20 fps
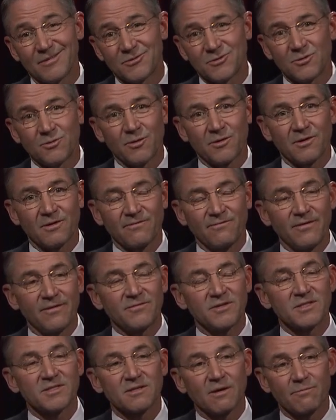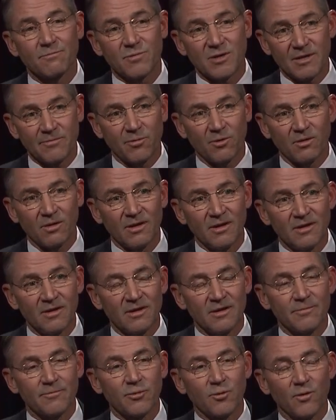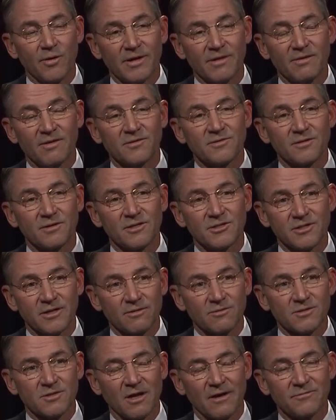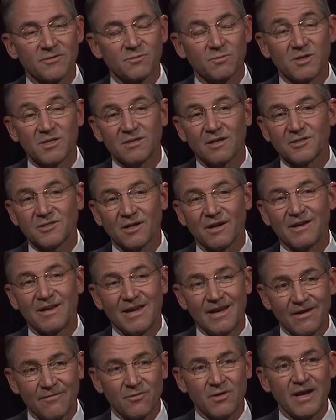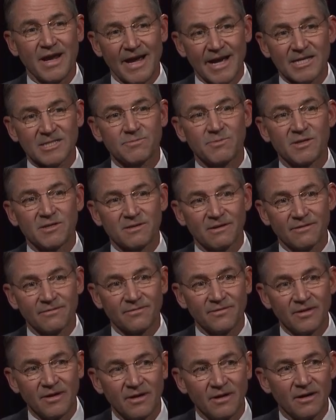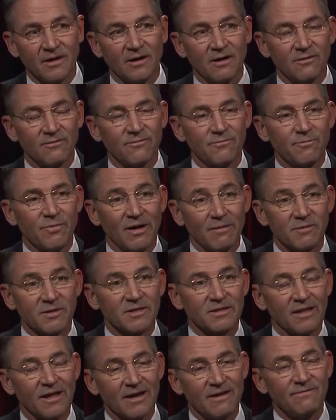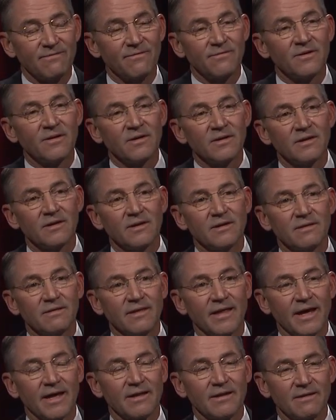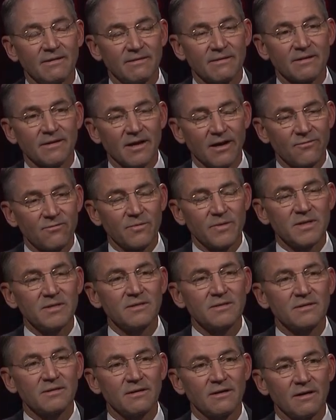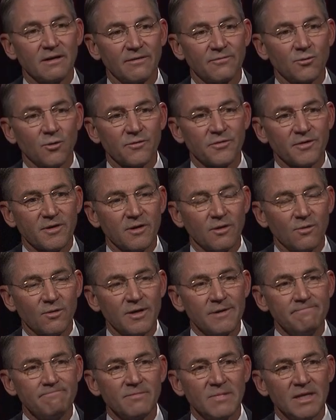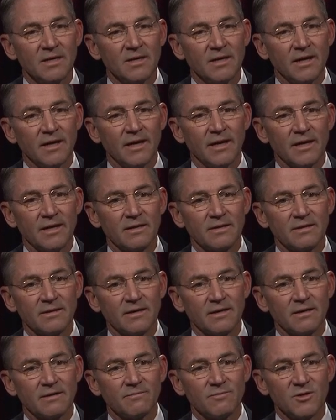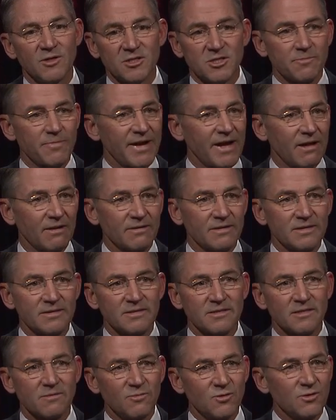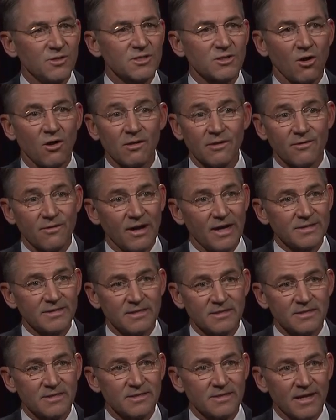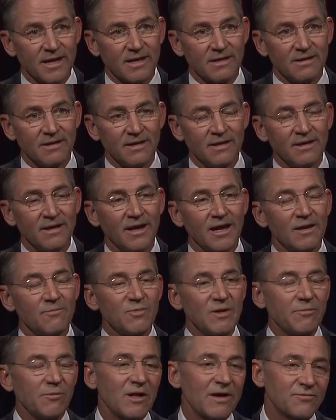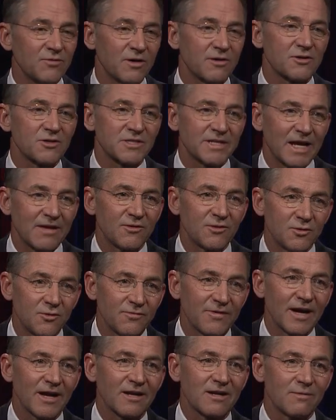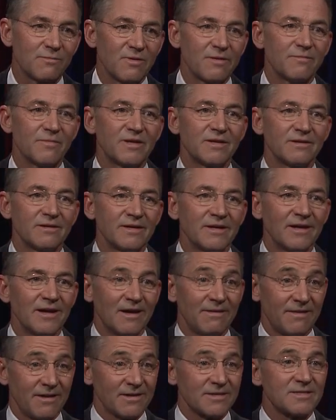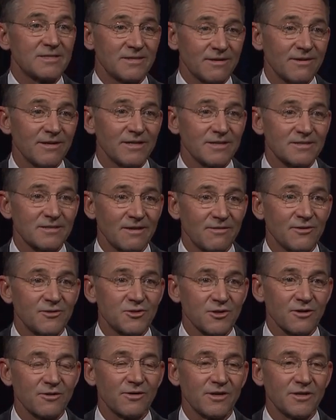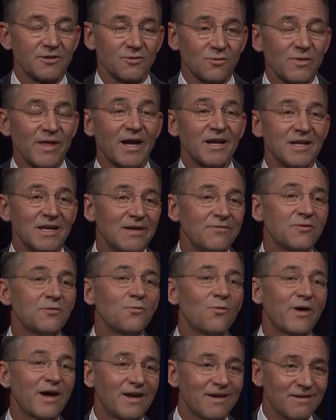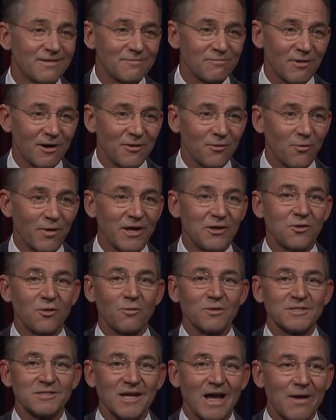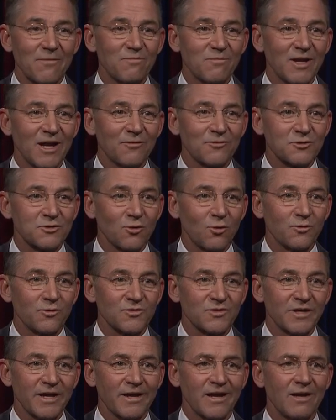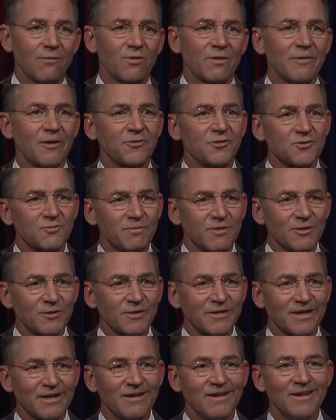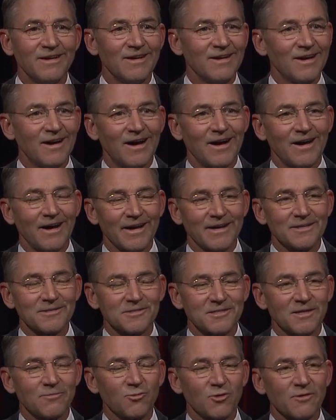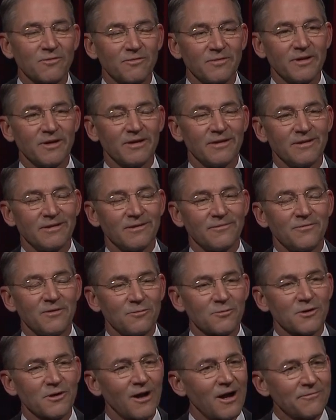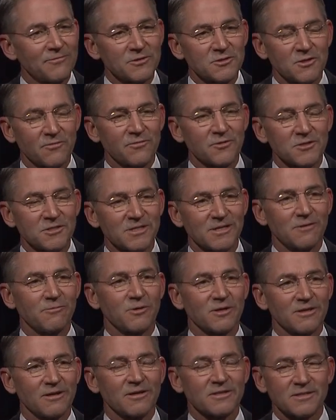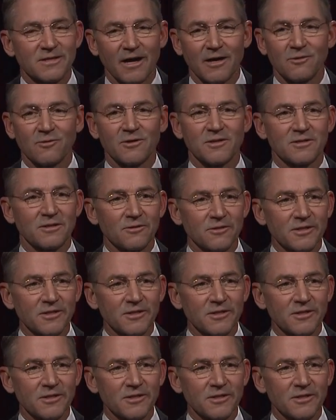250 uh, some people employed in the Attorney General's office. We touch on every aspect of, of public life in, that, in the government uh, of North Dakota and uh, municipalities, communities all across this state. And people have to understand that you've got a commitment and that it's serious and that you're going to do that even when, by the way, no one's tapping me on the shoulder saying, hey, what about this building? Uh, I guess Tim would have, uh, if he were in office, the first thing he would have done is gone look at the